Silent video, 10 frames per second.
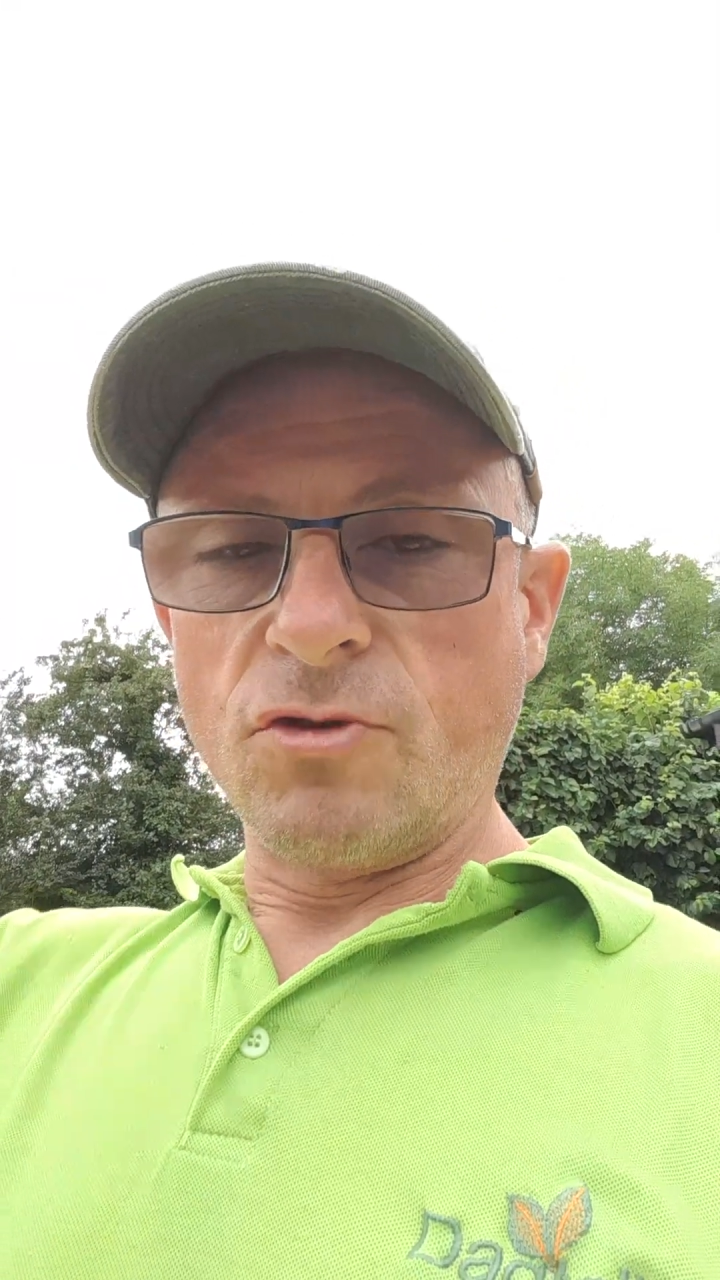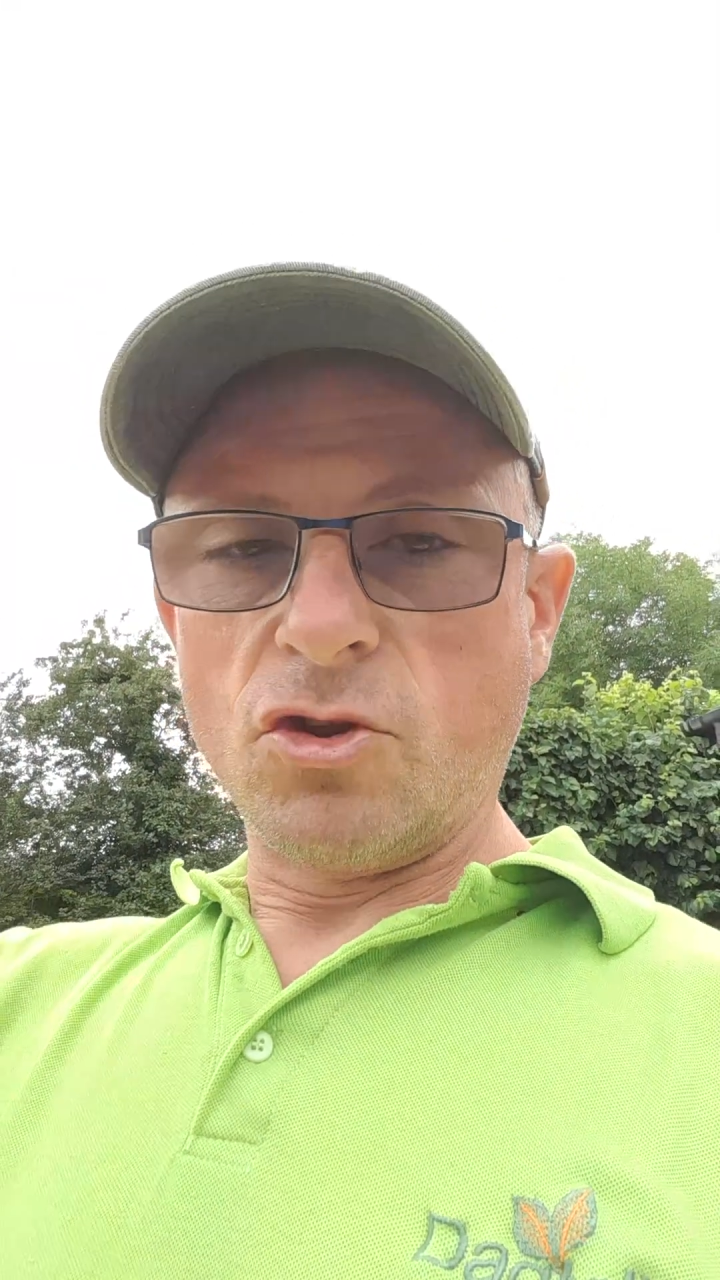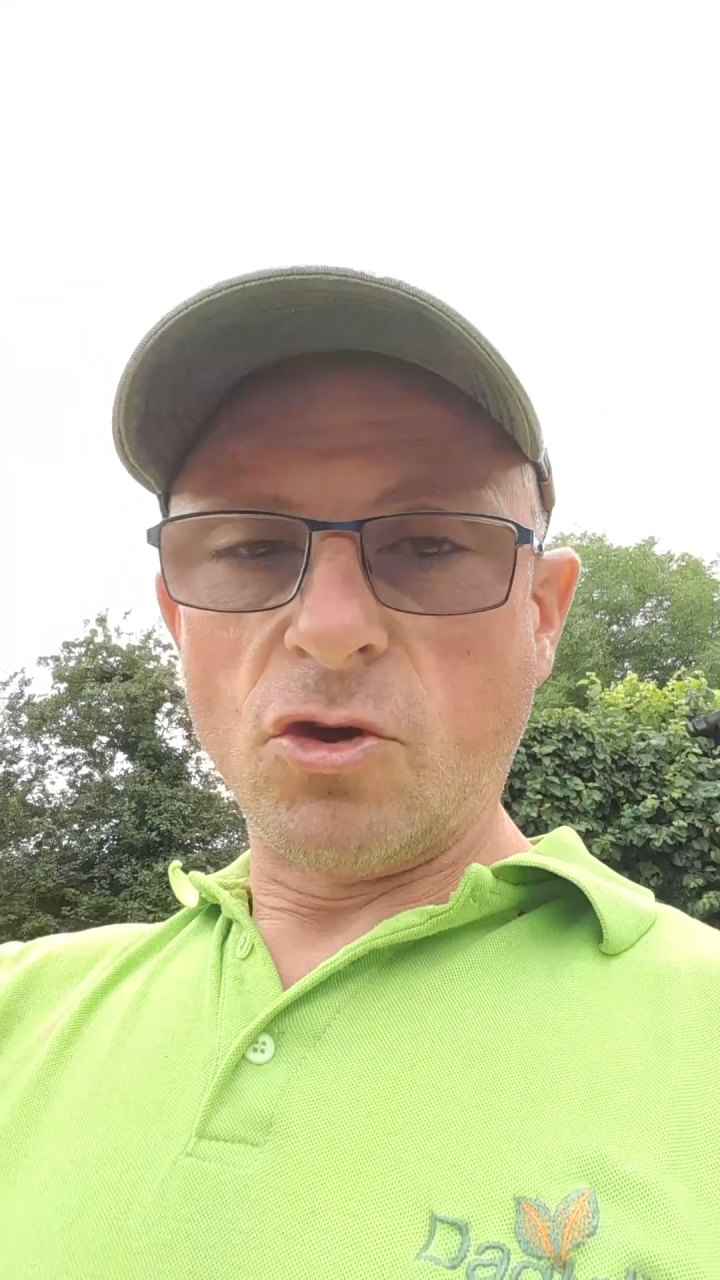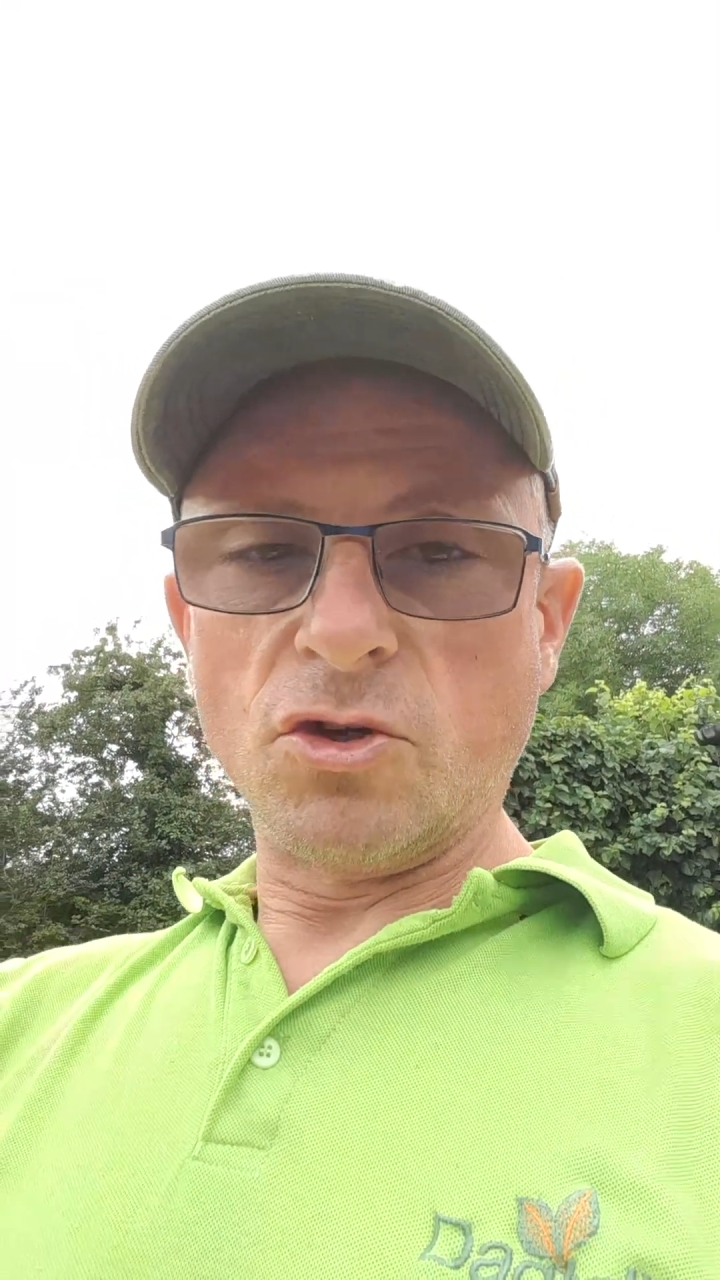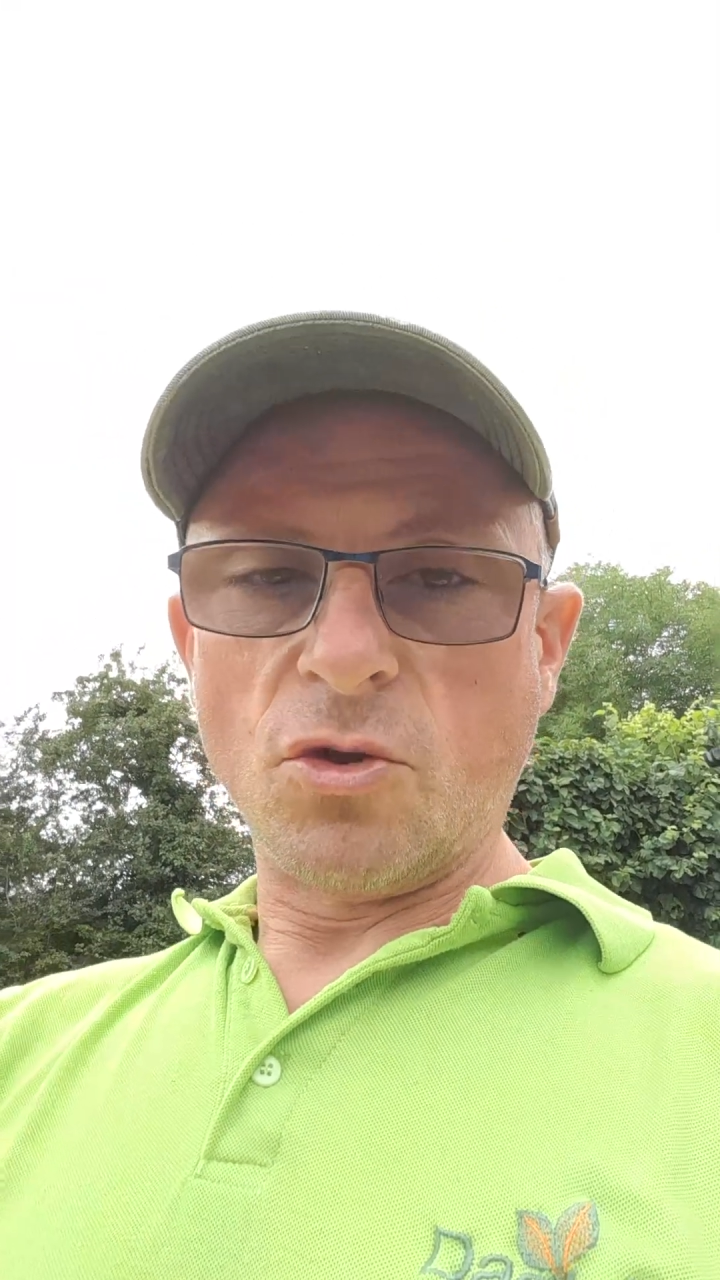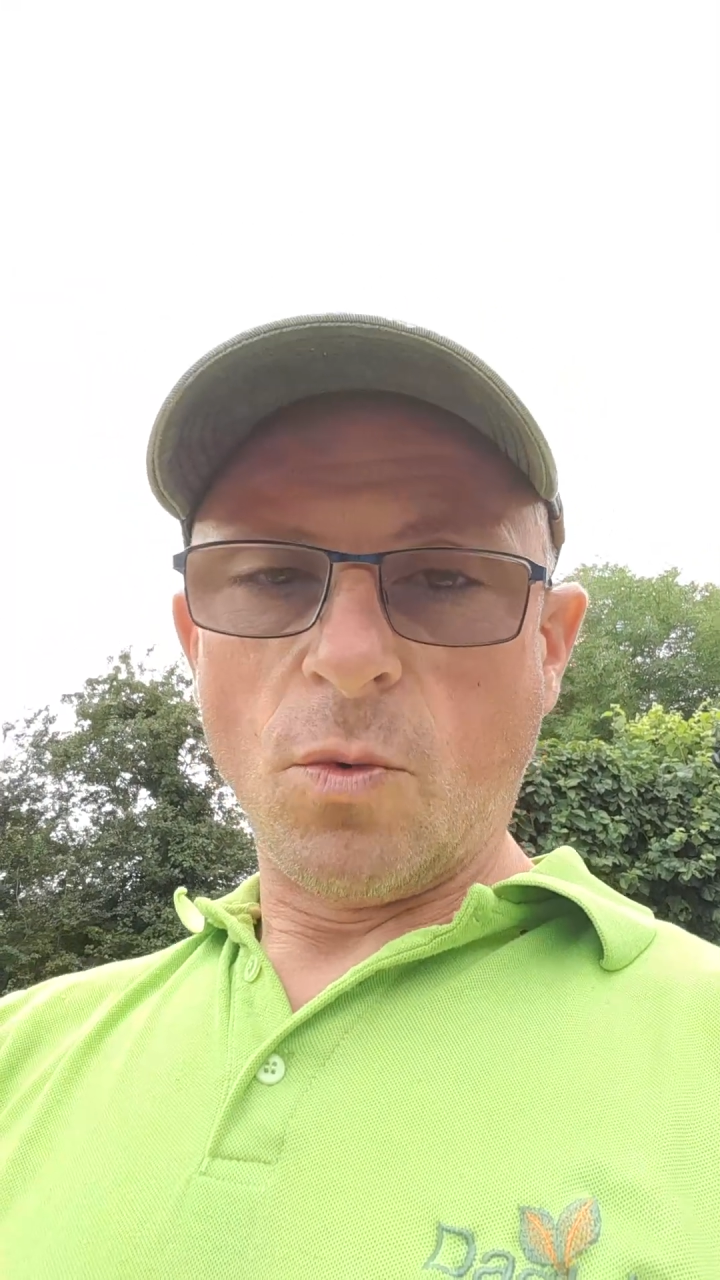reduce the